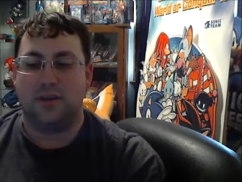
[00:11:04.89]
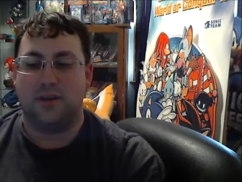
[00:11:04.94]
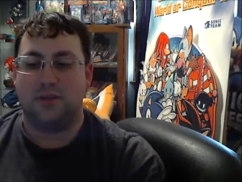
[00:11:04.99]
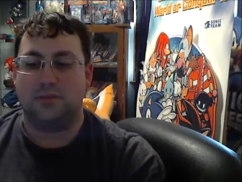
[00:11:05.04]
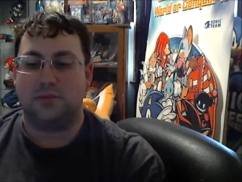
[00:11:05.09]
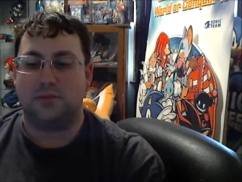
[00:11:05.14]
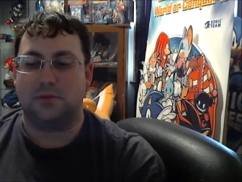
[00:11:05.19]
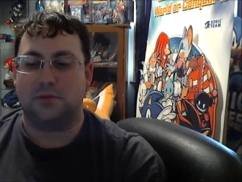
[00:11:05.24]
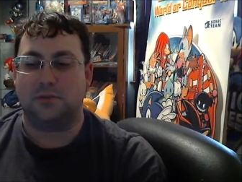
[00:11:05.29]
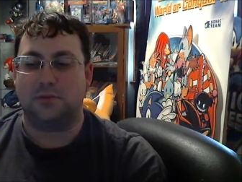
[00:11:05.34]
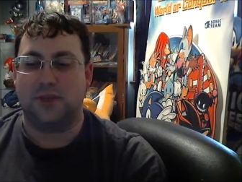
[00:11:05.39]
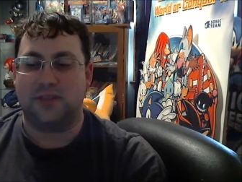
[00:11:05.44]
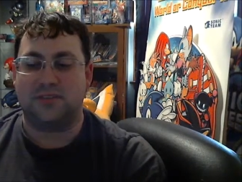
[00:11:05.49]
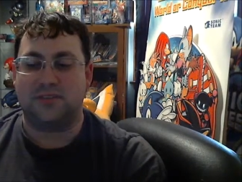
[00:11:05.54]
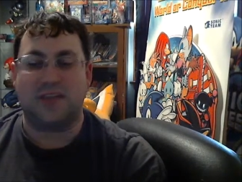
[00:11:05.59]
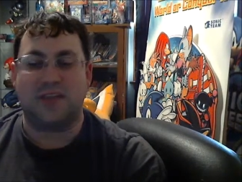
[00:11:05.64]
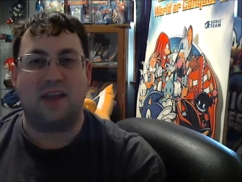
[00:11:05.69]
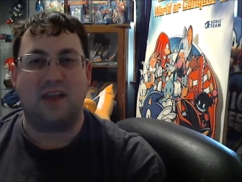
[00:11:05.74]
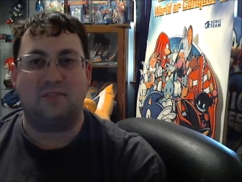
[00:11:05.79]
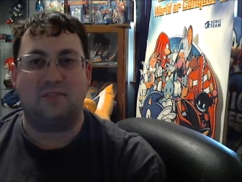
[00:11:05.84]
So that's
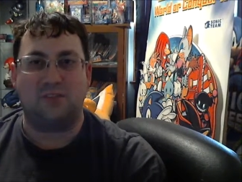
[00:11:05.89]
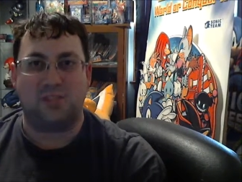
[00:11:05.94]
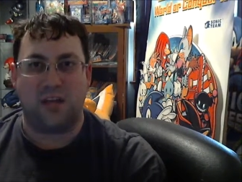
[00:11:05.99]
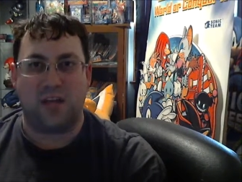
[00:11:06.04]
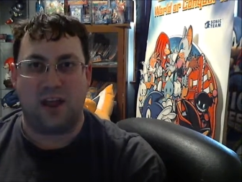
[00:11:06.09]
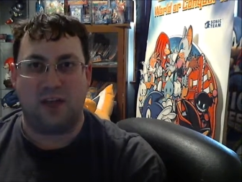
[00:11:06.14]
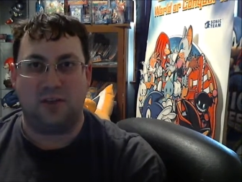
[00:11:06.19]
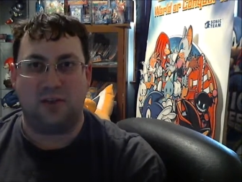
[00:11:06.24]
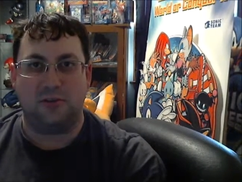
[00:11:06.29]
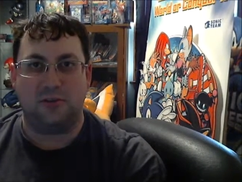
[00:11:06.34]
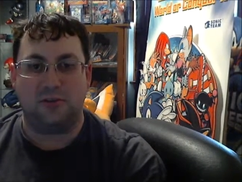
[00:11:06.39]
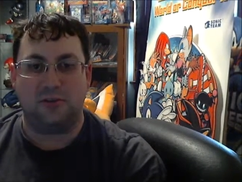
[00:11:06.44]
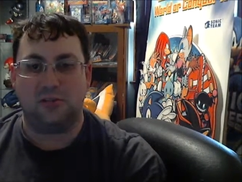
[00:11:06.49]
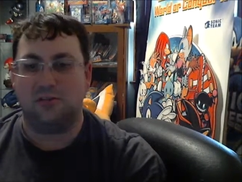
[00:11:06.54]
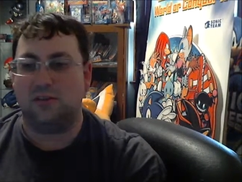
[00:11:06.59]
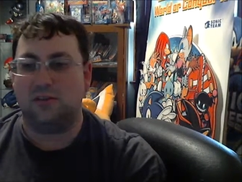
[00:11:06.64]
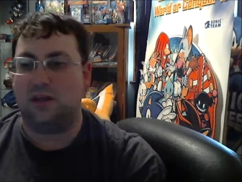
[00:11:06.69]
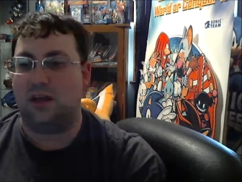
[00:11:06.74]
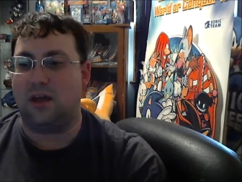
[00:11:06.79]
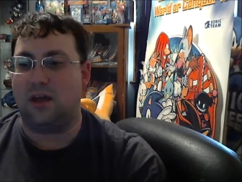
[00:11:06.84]
kind of a challenge,
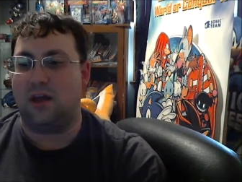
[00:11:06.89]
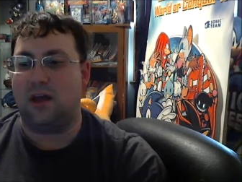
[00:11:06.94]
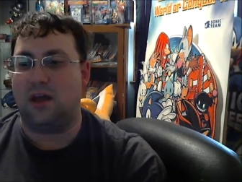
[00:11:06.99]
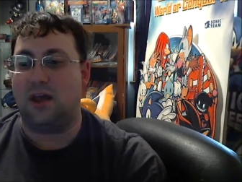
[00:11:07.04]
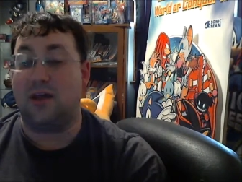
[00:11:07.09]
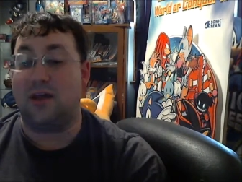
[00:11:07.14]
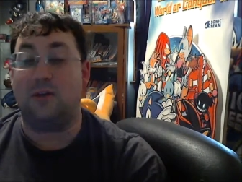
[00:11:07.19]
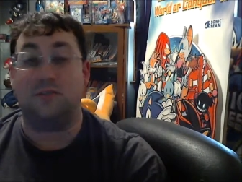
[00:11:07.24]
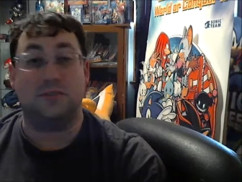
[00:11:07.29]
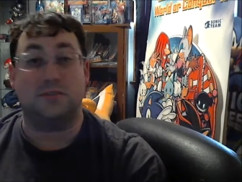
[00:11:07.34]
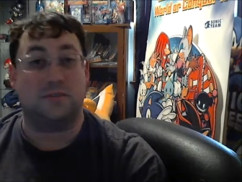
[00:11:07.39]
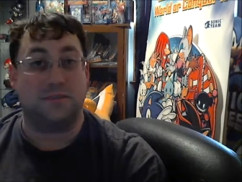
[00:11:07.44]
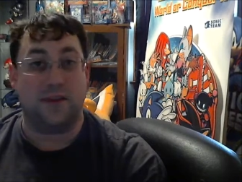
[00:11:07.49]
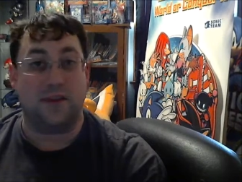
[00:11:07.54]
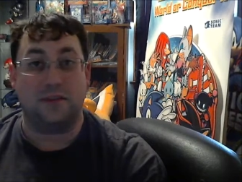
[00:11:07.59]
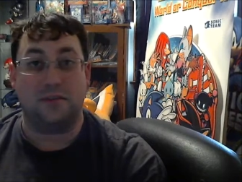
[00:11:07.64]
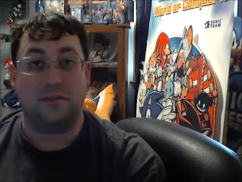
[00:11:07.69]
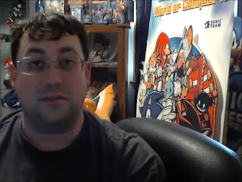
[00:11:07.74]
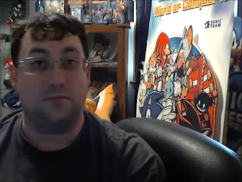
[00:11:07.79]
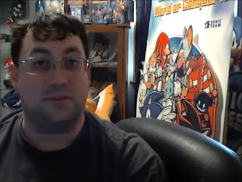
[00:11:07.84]
uh, and also
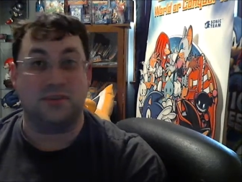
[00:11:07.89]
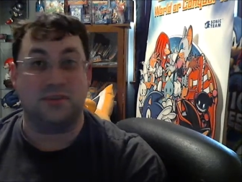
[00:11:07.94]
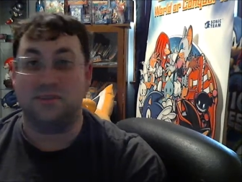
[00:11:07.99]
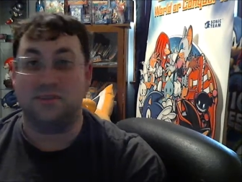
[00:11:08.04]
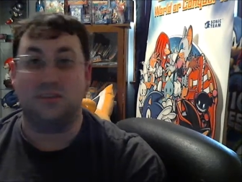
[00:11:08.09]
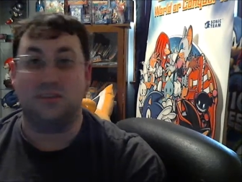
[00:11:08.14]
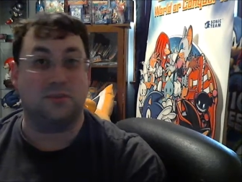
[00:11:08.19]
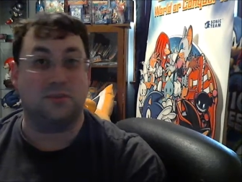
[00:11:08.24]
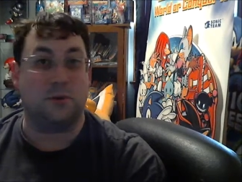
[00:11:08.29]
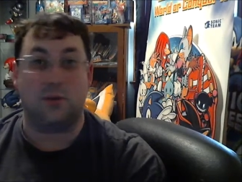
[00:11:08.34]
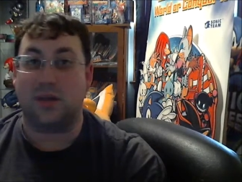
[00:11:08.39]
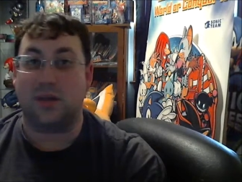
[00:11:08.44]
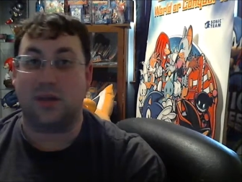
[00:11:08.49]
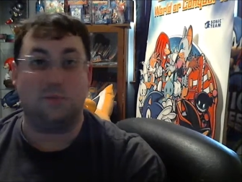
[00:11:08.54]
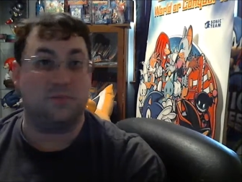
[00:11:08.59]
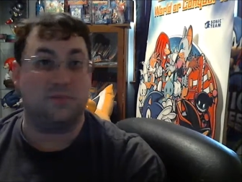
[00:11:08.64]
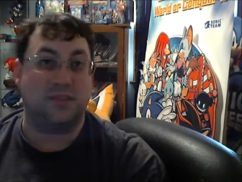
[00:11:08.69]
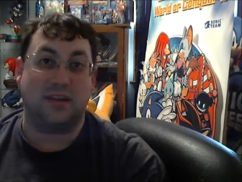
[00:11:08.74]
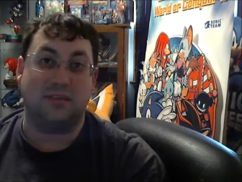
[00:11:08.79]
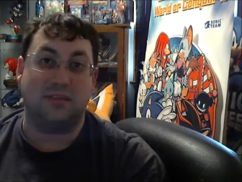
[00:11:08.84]
finding them because these aren't
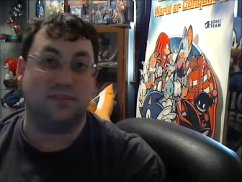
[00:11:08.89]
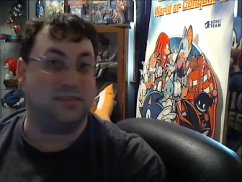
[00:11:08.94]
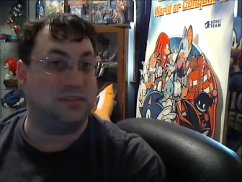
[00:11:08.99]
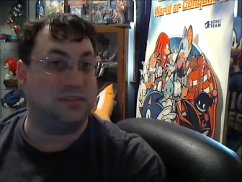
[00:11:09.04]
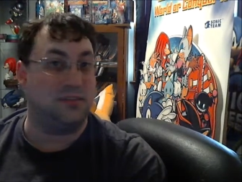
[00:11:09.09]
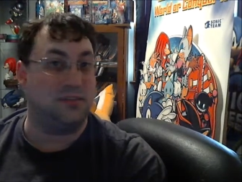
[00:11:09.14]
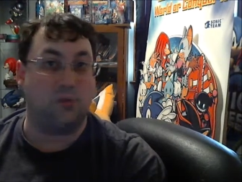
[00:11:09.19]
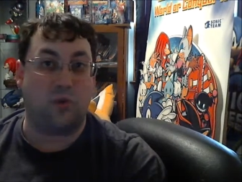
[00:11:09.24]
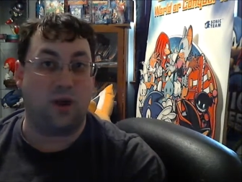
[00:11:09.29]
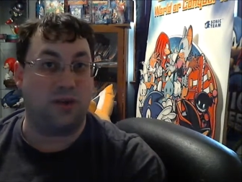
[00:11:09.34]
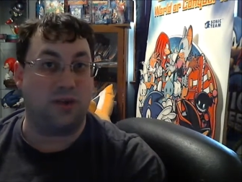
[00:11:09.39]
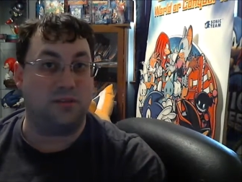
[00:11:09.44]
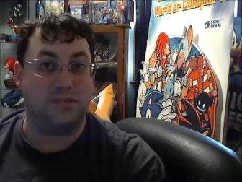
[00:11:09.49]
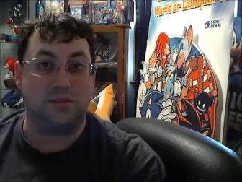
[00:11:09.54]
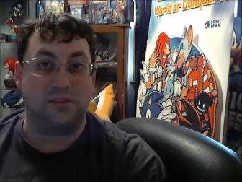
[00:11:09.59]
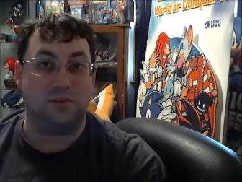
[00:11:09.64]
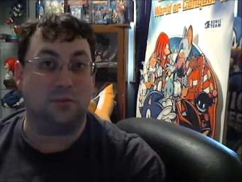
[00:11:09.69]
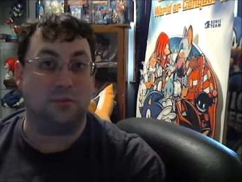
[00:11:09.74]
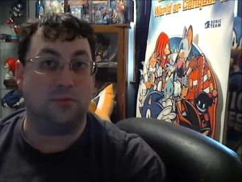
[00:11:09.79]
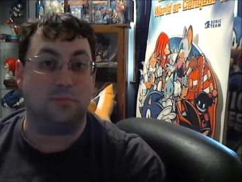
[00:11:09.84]
games that I see in the wild
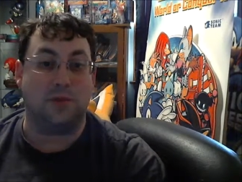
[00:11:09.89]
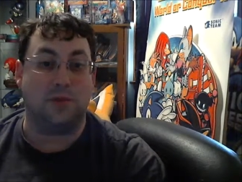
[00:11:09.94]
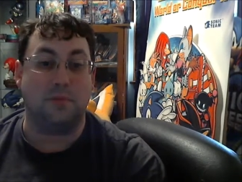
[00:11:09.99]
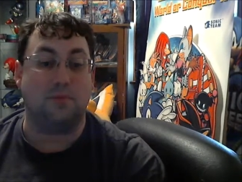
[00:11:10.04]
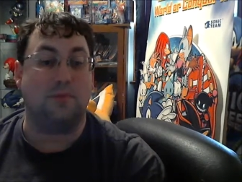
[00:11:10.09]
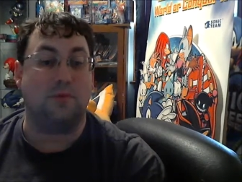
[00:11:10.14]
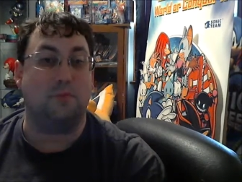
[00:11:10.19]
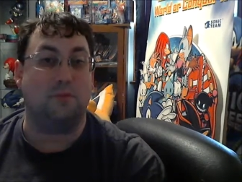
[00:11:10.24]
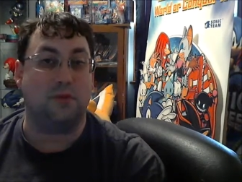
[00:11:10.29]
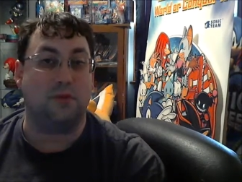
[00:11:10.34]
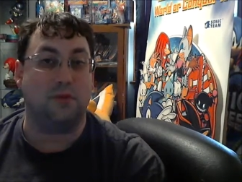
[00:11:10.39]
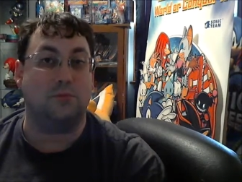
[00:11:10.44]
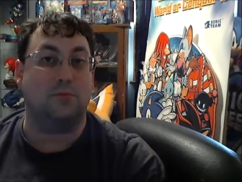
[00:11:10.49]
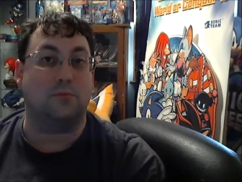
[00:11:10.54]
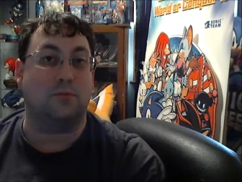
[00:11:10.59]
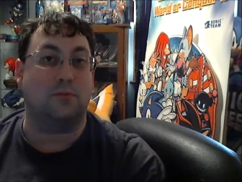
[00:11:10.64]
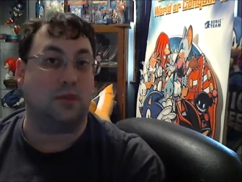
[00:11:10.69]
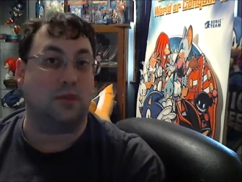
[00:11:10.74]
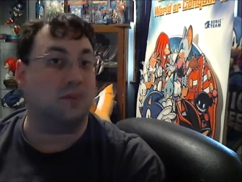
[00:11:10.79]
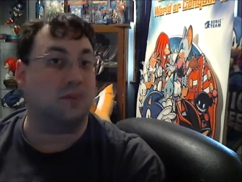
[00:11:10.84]
either, and people are pretty
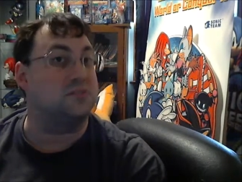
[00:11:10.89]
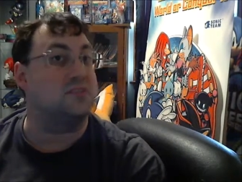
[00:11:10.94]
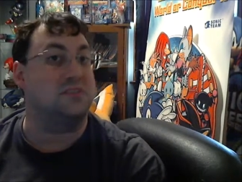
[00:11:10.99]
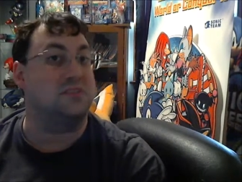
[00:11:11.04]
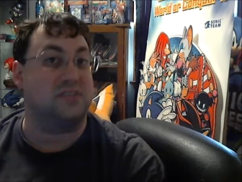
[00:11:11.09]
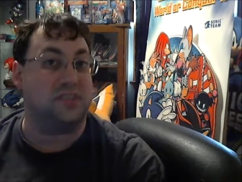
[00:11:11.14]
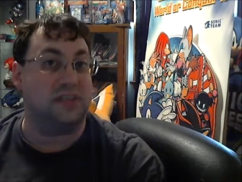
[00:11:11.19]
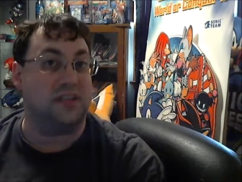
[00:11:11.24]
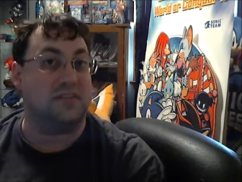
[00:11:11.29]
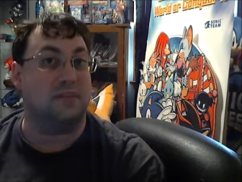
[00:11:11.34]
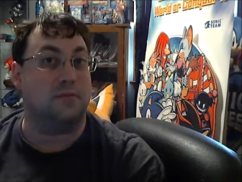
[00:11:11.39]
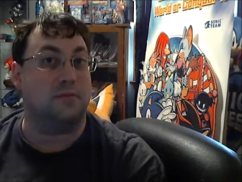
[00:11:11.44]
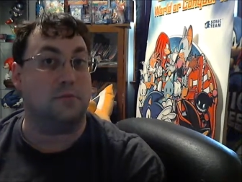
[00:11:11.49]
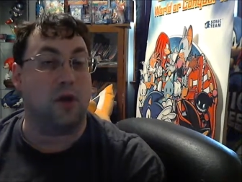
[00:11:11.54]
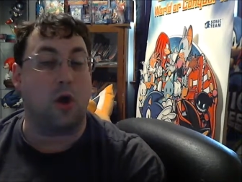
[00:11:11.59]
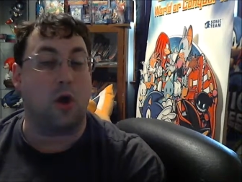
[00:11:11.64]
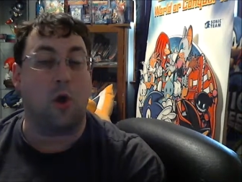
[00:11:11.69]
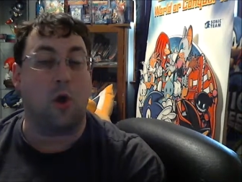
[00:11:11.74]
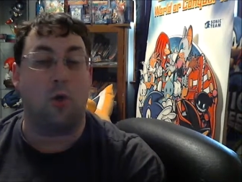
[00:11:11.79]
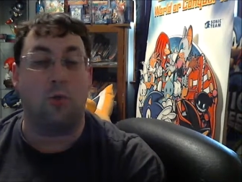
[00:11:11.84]
reluctant to let them
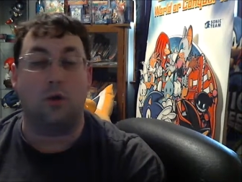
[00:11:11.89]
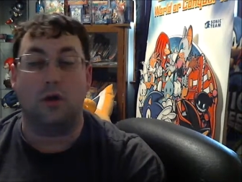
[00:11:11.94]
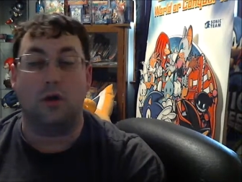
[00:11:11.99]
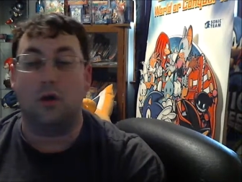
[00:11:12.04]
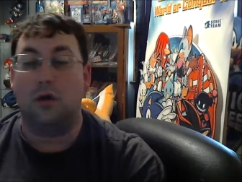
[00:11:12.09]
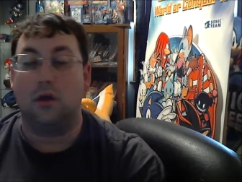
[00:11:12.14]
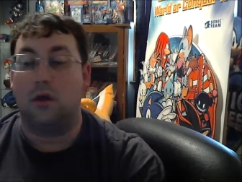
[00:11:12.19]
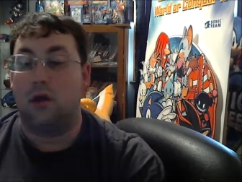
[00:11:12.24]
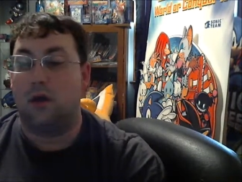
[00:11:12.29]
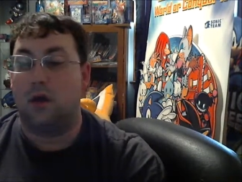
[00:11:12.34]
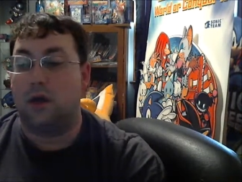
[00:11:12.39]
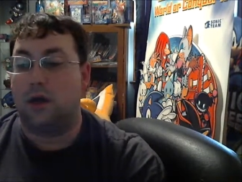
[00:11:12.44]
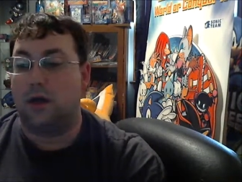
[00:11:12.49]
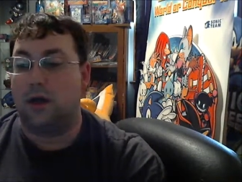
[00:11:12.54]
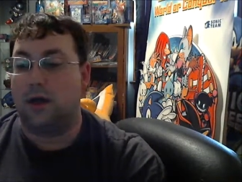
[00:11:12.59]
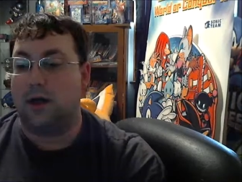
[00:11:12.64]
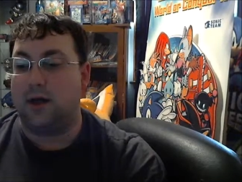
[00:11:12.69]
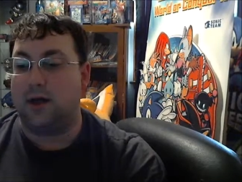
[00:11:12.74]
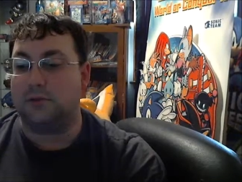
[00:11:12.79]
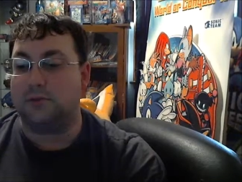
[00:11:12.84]
go.
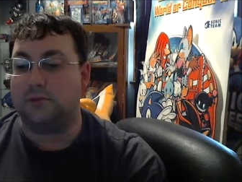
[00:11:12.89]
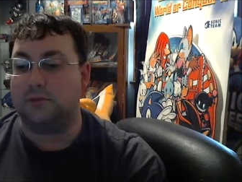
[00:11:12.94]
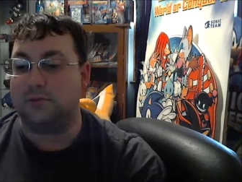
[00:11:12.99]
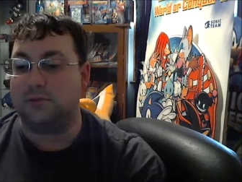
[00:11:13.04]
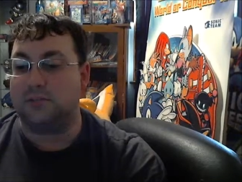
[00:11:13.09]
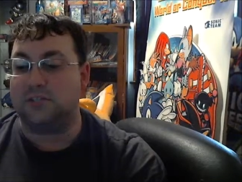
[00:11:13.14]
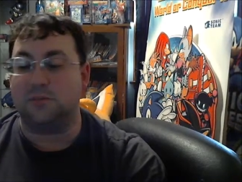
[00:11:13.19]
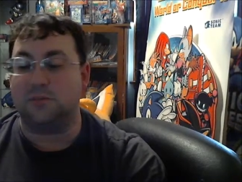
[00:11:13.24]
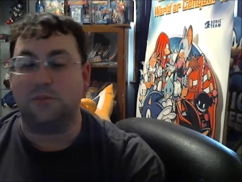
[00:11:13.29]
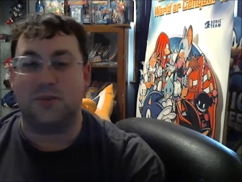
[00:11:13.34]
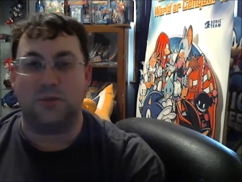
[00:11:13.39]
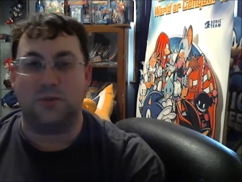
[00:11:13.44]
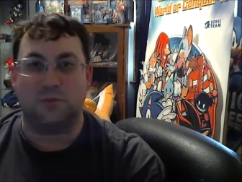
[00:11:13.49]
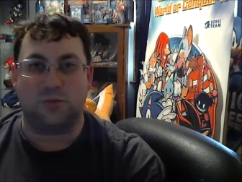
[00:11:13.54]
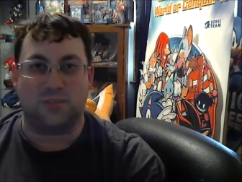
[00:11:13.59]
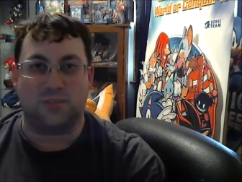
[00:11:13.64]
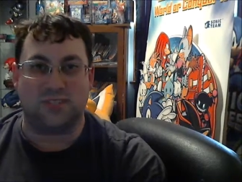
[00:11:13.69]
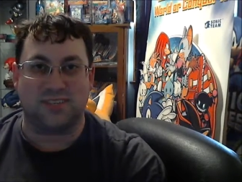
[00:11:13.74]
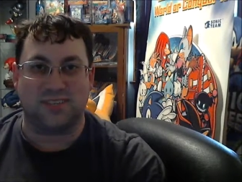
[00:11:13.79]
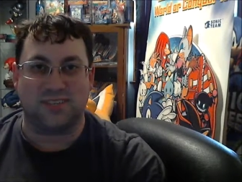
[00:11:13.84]
Uh, so this will be
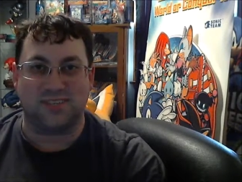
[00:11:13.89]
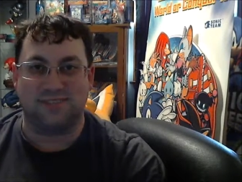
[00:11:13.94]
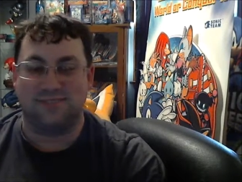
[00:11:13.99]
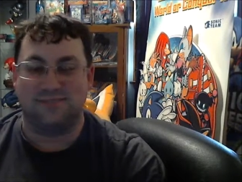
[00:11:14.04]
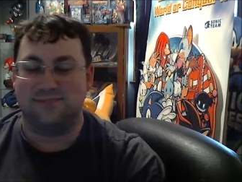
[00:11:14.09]
interesting.